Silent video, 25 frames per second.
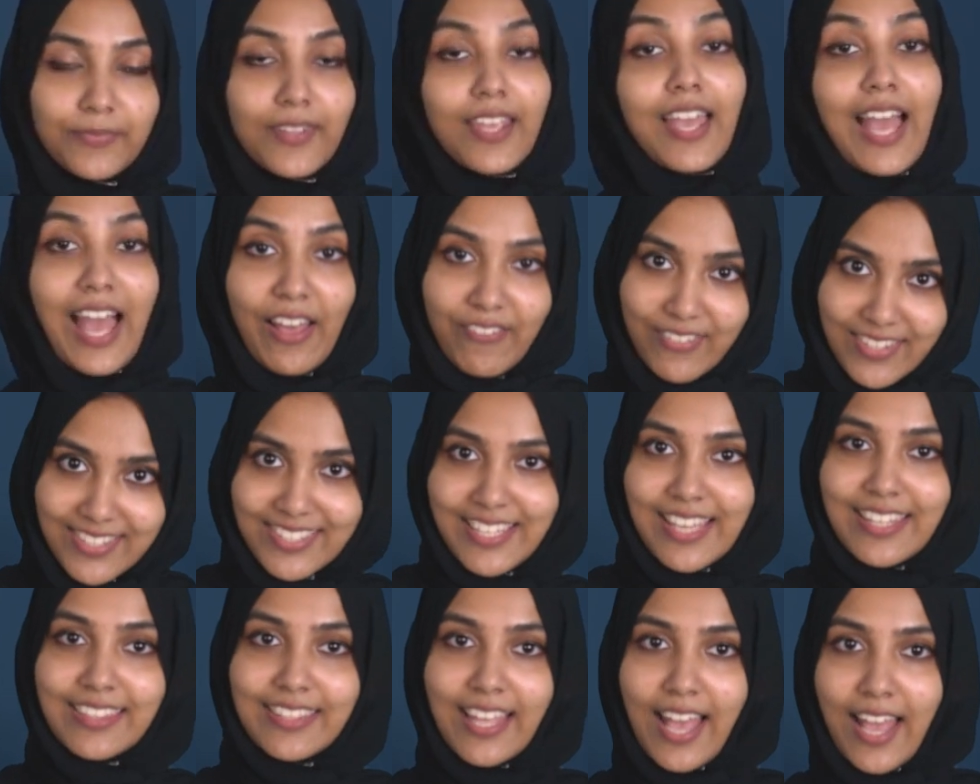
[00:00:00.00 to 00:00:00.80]
Having
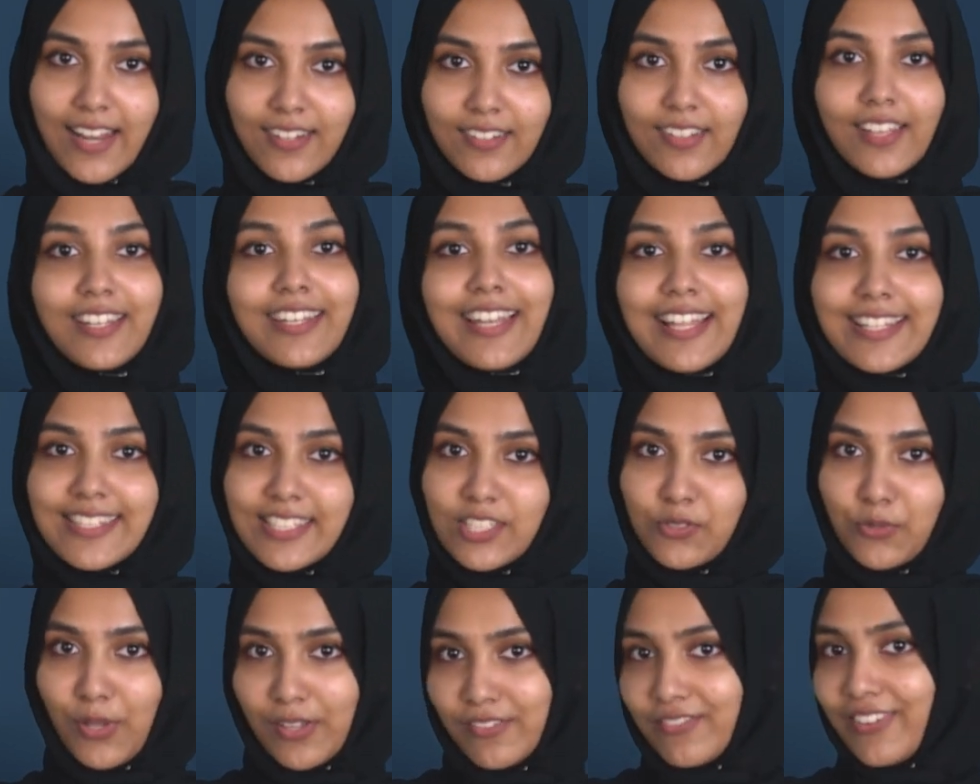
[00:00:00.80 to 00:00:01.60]
said that, let's
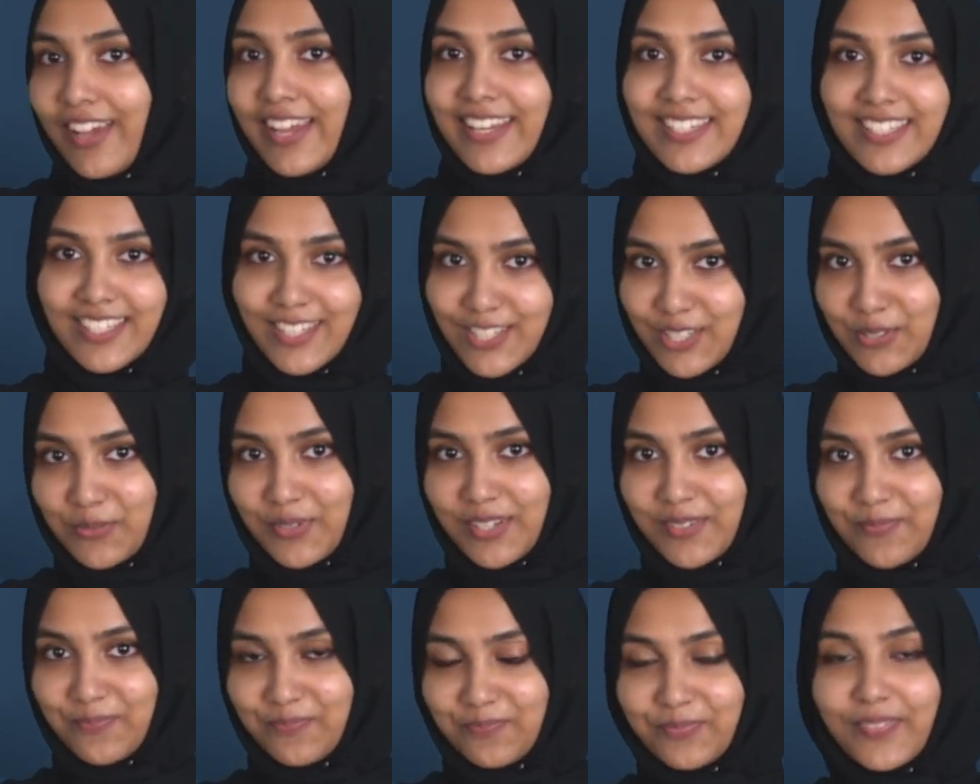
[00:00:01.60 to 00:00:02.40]
delve right into
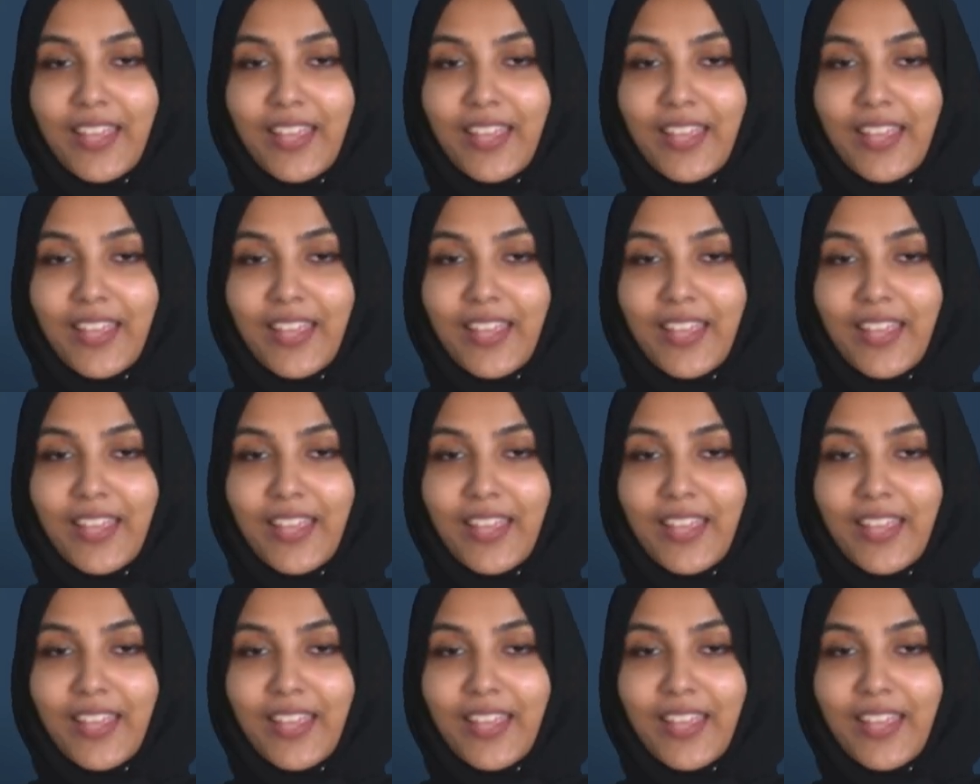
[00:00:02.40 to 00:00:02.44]
it.